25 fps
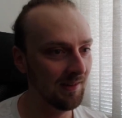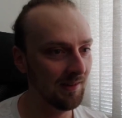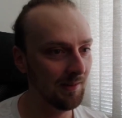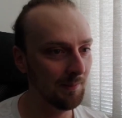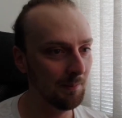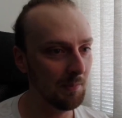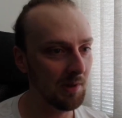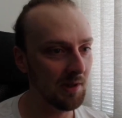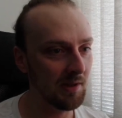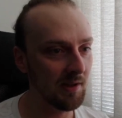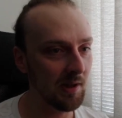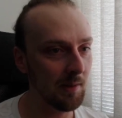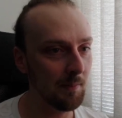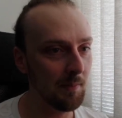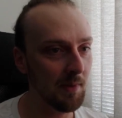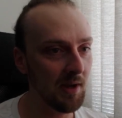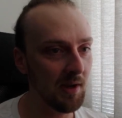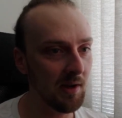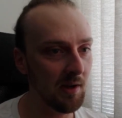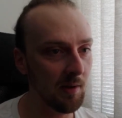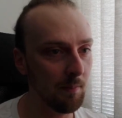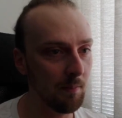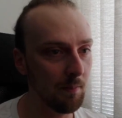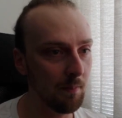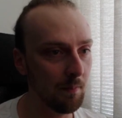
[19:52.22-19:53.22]
But I
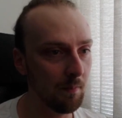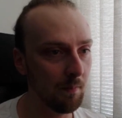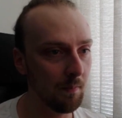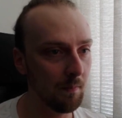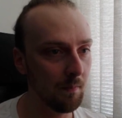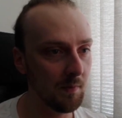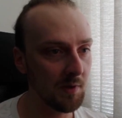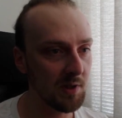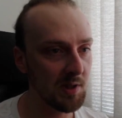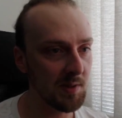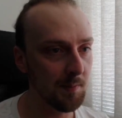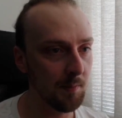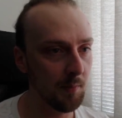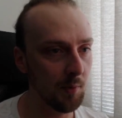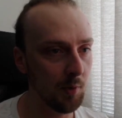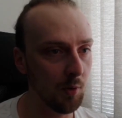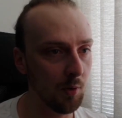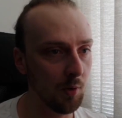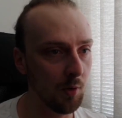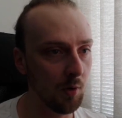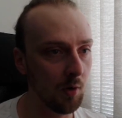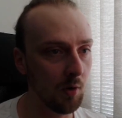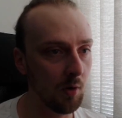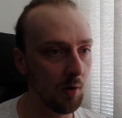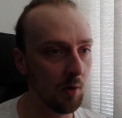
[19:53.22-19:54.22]
made a
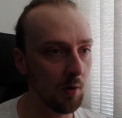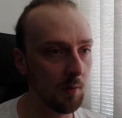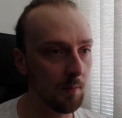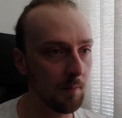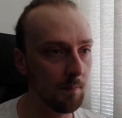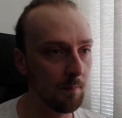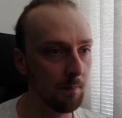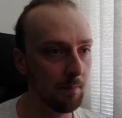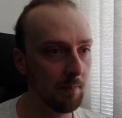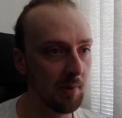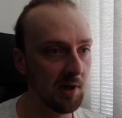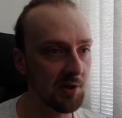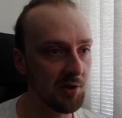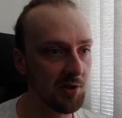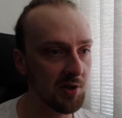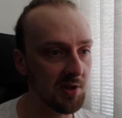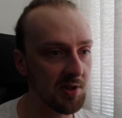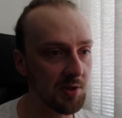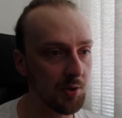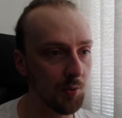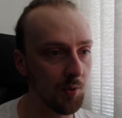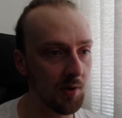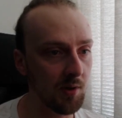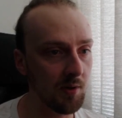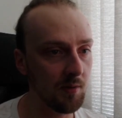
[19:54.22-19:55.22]
small patches
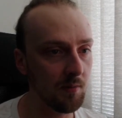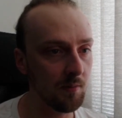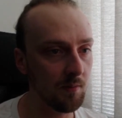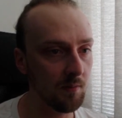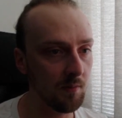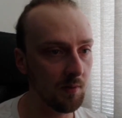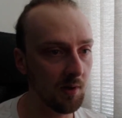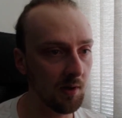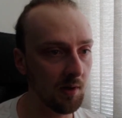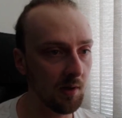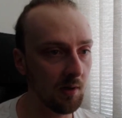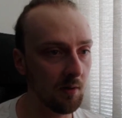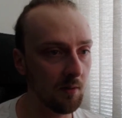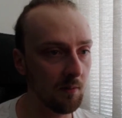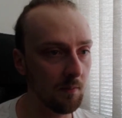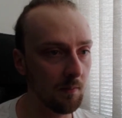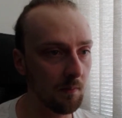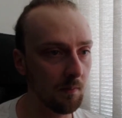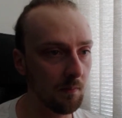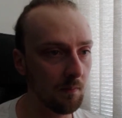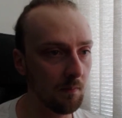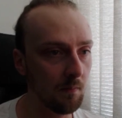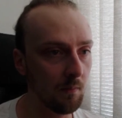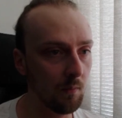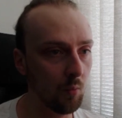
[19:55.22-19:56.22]
to it in
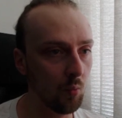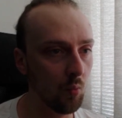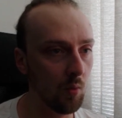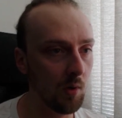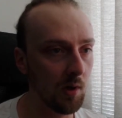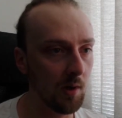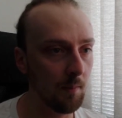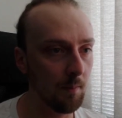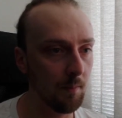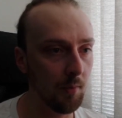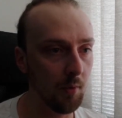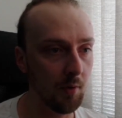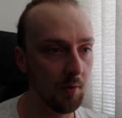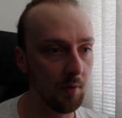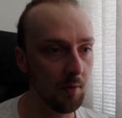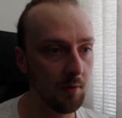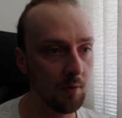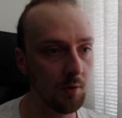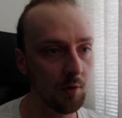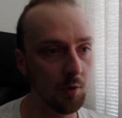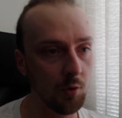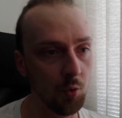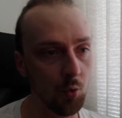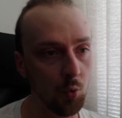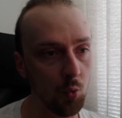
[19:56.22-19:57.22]

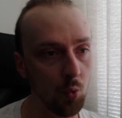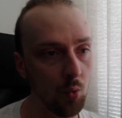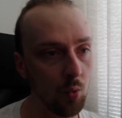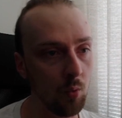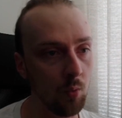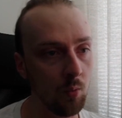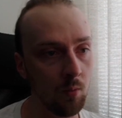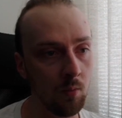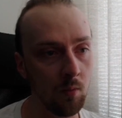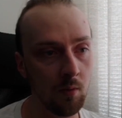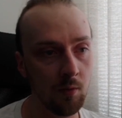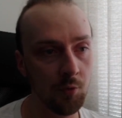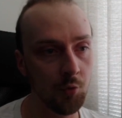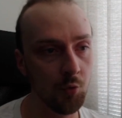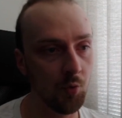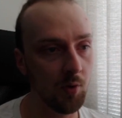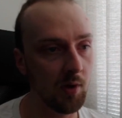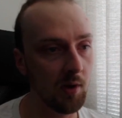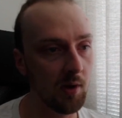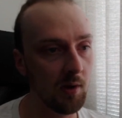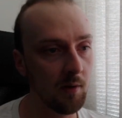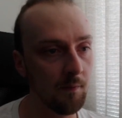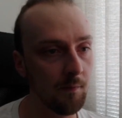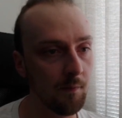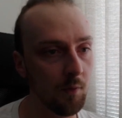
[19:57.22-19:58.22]
1.2,
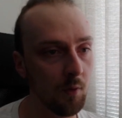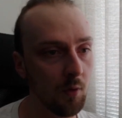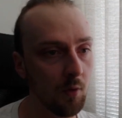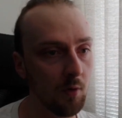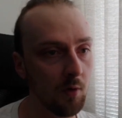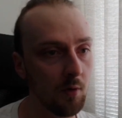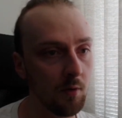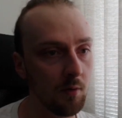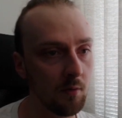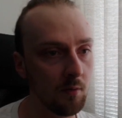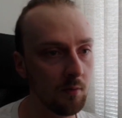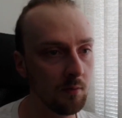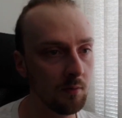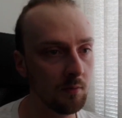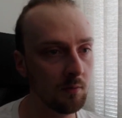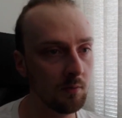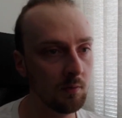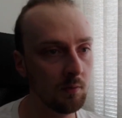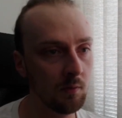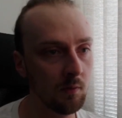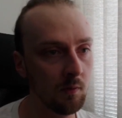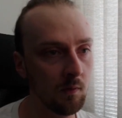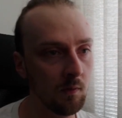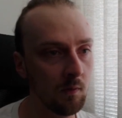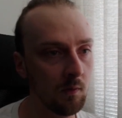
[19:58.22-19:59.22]
3 and 4.
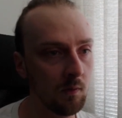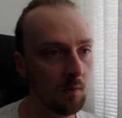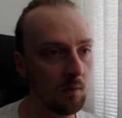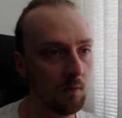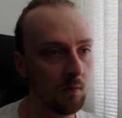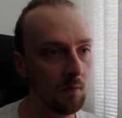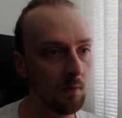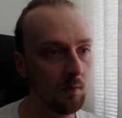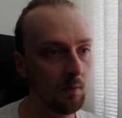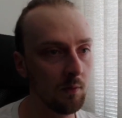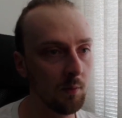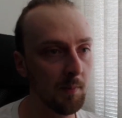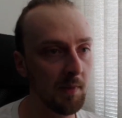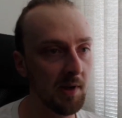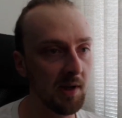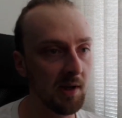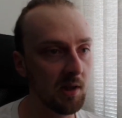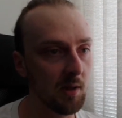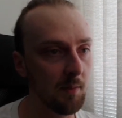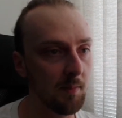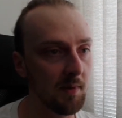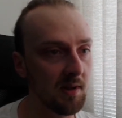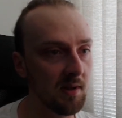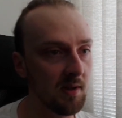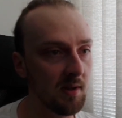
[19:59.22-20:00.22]
Make it
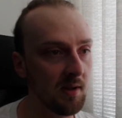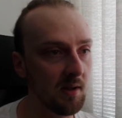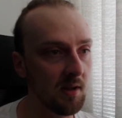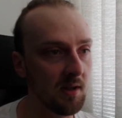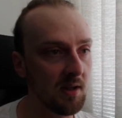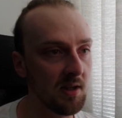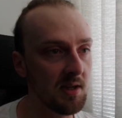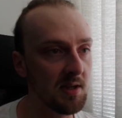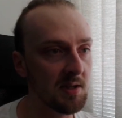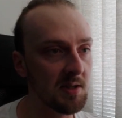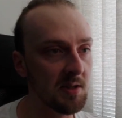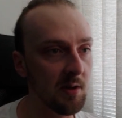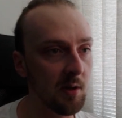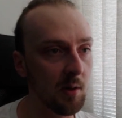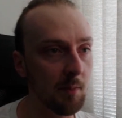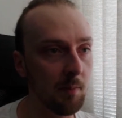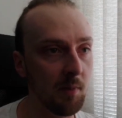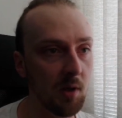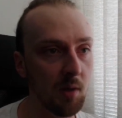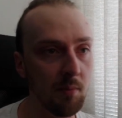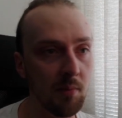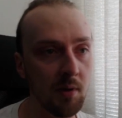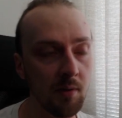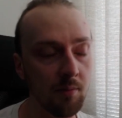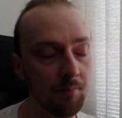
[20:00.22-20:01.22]
a bit easier
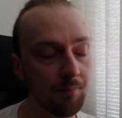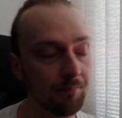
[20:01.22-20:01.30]
maybe.